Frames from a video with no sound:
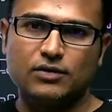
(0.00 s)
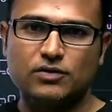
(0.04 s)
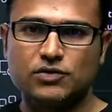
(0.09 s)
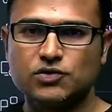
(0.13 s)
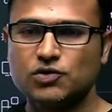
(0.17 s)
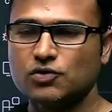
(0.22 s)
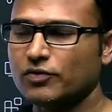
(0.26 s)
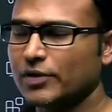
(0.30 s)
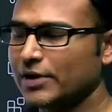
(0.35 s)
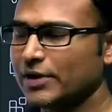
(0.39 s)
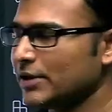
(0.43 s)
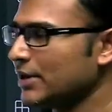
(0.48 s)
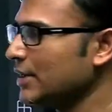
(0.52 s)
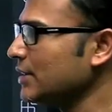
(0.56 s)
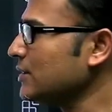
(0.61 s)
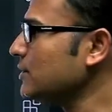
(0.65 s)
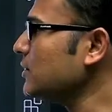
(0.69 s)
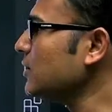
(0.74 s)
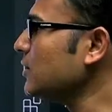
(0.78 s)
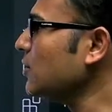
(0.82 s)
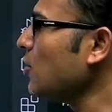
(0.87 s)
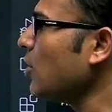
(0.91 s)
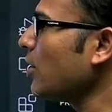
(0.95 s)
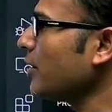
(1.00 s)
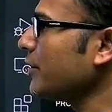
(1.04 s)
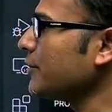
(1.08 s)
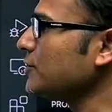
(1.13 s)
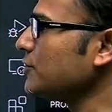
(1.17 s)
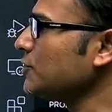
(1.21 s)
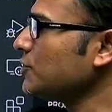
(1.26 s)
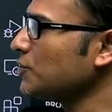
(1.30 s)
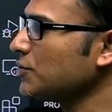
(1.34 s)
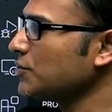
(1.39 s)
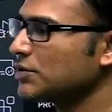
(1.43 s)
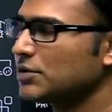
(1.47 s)
So for that C log is
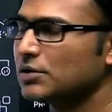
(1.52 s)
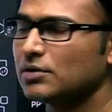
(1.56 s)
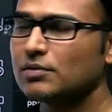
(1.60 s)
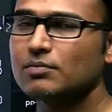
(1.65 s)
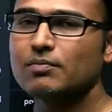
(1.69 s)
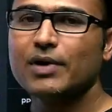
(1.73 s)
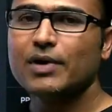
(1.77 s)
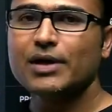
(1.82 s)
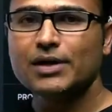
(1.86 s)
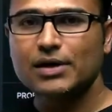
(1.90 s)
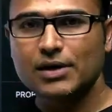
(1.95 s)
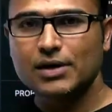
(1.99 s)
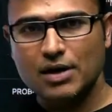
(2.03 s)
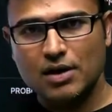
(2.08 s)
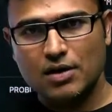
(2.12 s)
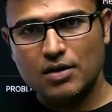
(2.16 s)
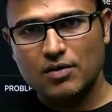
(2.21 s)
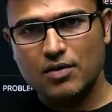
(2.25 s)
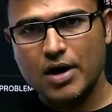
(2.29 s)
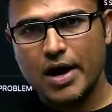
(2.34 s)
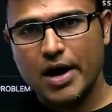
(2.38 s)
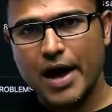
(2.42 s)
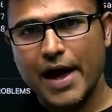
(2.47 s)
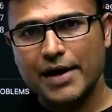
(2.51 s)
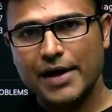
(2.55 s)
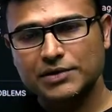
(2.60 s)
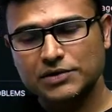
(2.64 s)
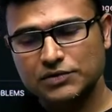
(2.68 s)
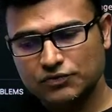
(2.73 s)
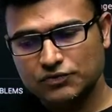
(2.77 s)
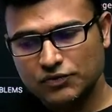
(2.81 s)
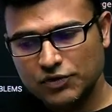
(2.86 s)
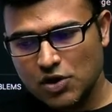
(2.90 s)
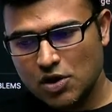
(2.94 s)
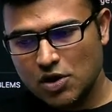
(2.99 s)
used, but as
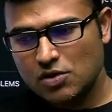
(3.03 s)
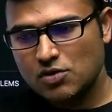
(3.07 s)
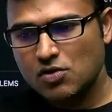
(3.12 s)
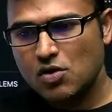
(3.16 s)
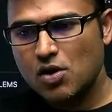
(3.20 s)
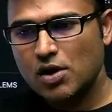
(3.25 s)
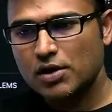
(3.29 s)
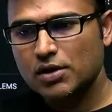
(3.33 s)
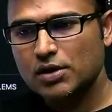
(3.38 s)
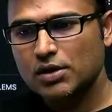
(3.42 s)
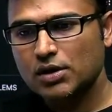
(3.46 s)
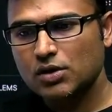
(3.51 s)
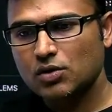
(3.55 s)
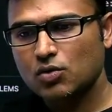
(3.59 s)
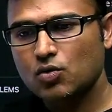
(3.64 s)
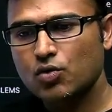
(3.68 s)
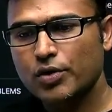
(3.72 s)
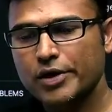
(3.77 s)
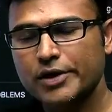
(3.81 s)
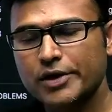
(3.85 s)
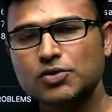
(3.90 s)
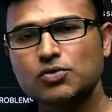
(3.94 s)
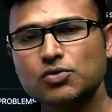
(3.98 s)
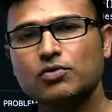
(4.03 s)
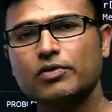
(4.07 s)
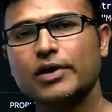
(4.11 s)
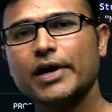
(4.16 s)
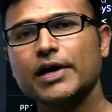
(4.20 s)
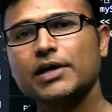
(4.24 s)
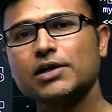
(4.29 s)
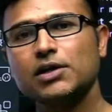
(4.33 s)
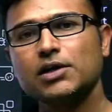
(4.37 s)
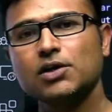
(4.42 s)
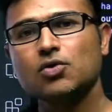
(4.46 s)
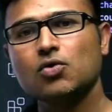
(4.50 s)
we are not going to
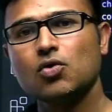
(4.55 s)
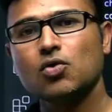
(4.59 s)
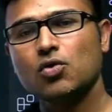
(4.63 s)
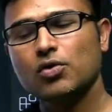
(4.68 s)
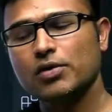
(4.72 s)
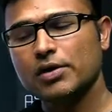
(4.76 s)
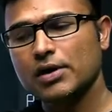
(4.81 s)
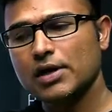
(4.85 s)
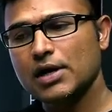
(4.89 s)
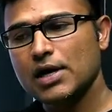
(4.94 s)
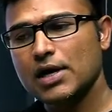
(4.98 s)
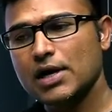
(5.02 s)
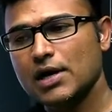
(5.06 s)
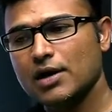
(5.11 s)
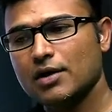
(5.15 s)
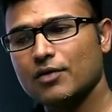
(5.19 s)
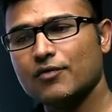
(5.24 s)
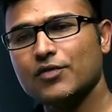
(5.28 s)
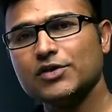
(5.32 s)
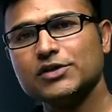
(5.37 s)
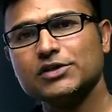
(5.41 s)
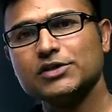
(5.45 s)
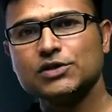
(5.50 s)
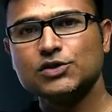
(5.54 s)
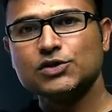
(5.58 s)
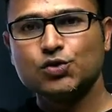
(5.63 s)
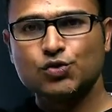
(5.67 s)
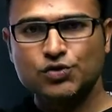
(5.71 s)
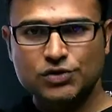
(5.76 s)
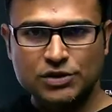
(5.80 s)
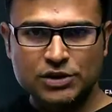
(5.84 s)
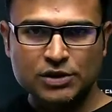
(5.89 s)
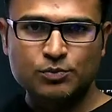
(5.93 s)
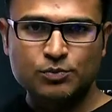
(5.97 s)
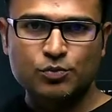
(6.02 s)
write the code which is
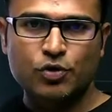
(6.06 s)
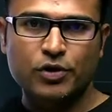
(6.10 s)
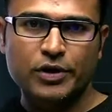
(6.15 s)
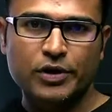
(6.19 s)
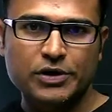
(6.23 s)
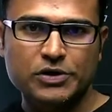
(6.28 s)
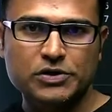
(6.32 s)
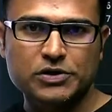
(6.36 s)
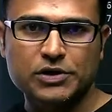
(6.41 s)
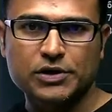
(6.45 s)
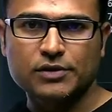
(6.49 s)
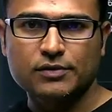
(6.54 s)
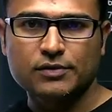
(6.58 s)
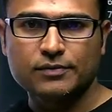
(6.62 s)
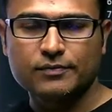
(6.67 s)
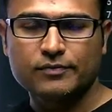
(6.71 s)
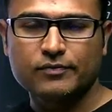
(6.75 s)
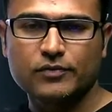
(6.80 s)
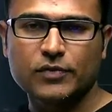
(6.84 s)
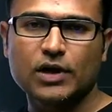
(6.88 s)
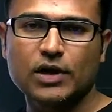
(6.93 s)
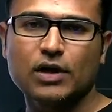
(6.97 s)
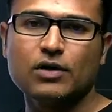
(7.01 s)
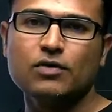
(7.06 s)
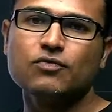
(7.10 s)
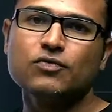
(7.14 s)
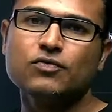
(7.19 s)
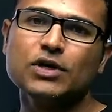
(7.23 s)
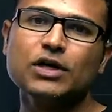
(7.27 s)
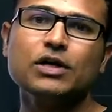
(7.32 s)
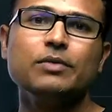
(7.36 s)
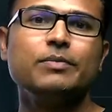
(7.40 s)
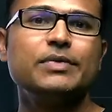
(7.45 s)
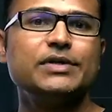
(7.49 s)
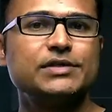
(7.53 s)
used in production,
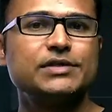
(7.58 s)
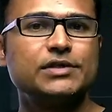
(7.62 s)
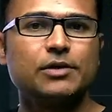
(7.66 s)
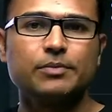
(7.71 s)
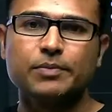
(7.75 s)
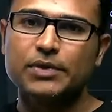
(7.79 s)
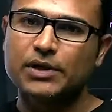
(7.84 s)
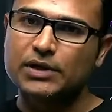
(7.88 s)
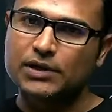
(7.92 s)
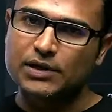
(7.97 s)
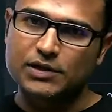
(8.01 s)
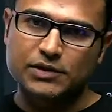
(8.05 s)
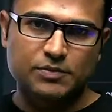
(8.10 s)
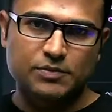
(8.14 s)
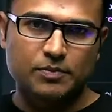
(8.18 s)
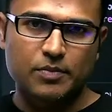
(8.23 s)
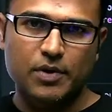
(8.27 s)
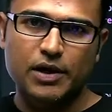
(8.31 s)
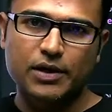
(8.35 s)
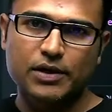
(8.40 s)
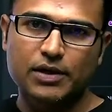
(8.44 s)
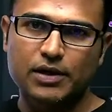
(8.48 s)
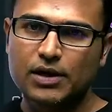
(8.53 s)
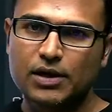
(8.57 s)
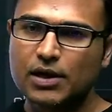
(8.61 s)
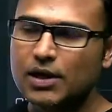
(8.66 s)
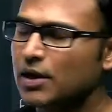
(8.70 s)
we'll be skipping this part.